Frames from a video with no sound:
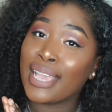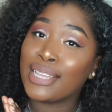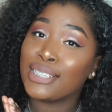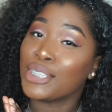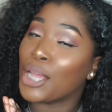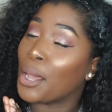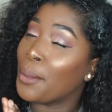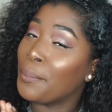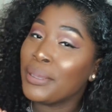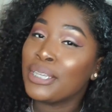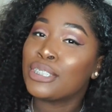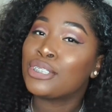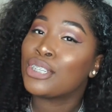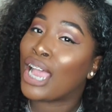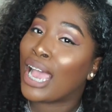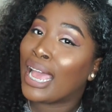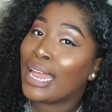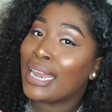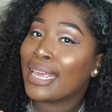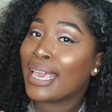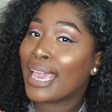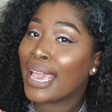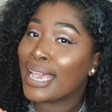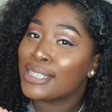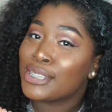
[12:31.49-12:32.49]
Don't be
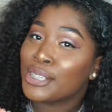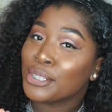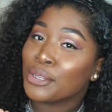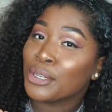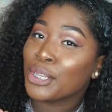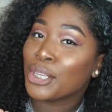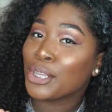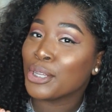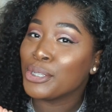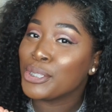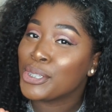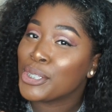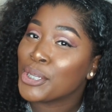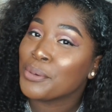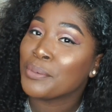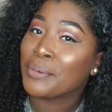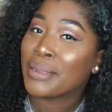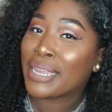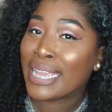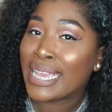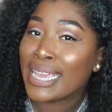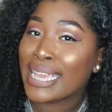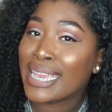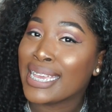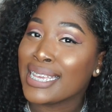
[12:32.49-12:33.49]
trying to guess who the YouTuber
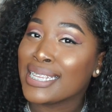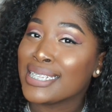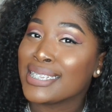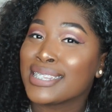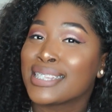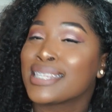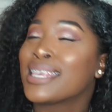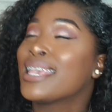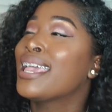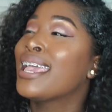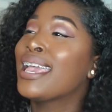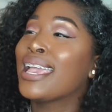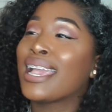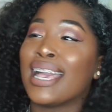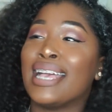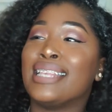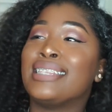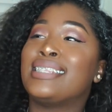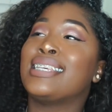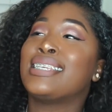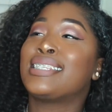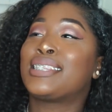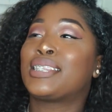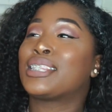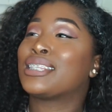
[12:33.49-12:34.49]
is, because
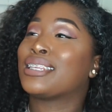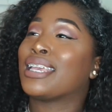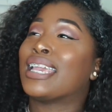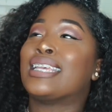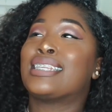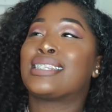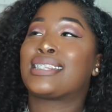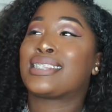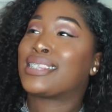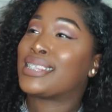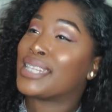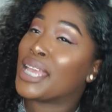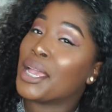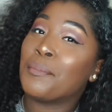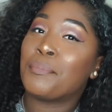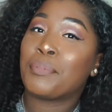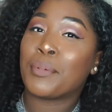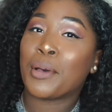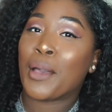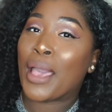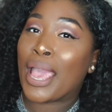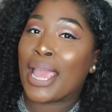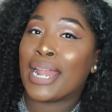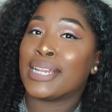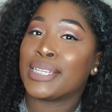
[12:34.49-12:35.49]
it's
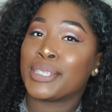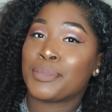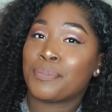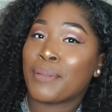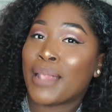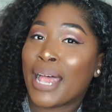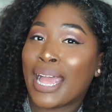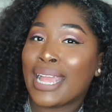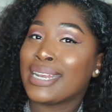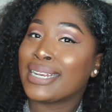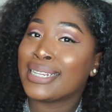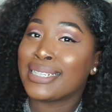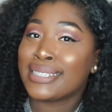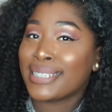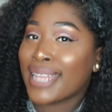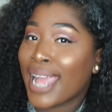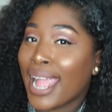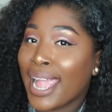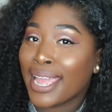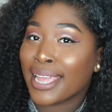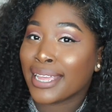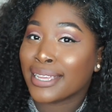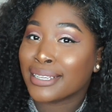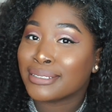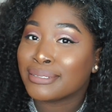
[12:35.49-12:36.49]
simple and it's plain as
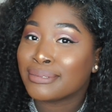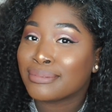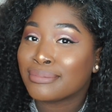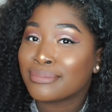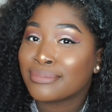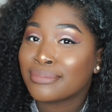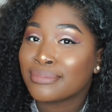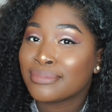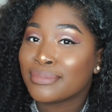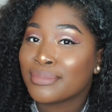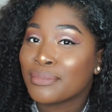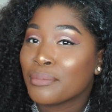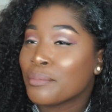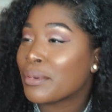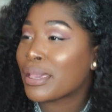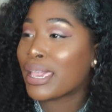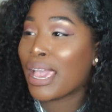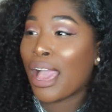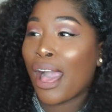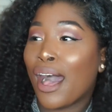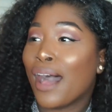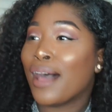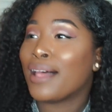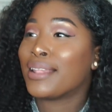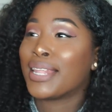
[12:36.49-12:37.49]
day. We
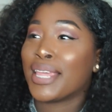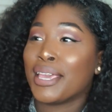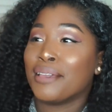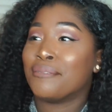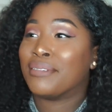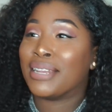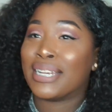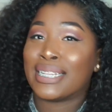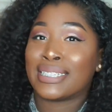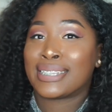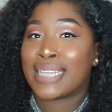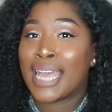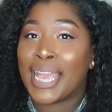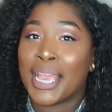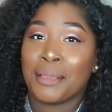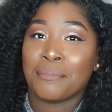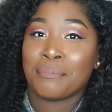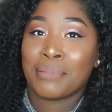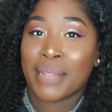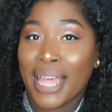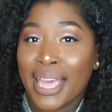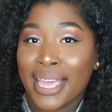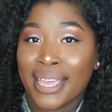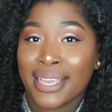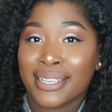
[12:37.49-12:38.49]
all live in the same
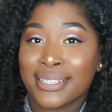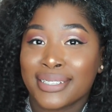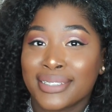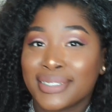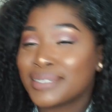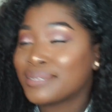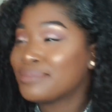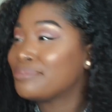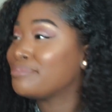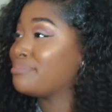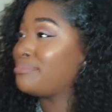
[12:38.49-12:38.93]
place.